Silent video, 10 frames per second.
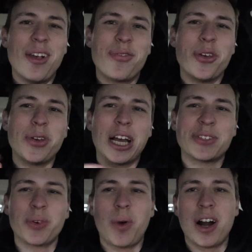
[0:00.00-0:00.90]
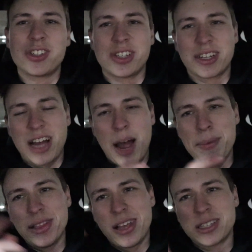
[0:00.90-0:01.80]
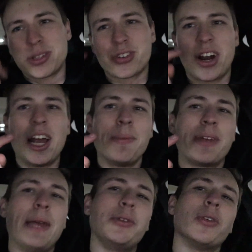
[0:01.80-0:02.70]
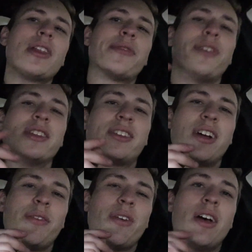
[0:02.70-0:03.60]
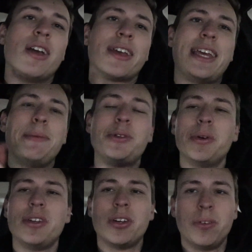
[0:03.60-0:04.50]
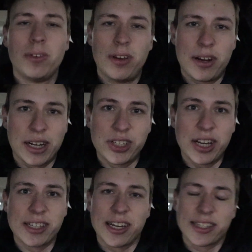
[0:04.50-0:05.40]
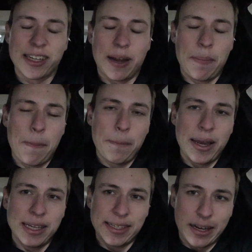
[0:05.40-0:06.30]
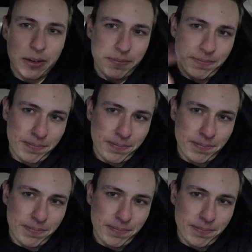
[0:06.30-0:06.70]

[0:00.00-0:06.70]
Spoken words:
Thank you guys for watching. Comment, like, subscribe. Keep doing all that fun stuff. Keep doing you. I'll catch you guys next time. Peace out.